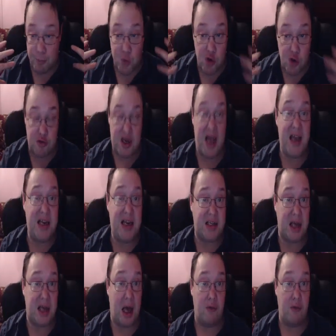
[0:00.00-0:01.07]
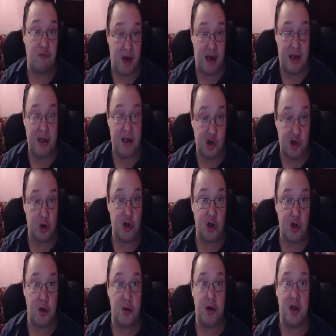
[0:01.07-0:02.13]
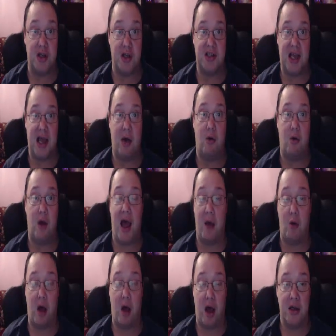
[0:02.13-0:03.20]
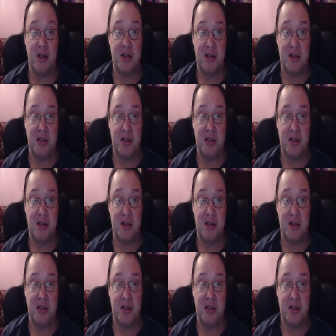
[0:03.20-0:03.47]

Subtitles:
creator, really, George Lucas, our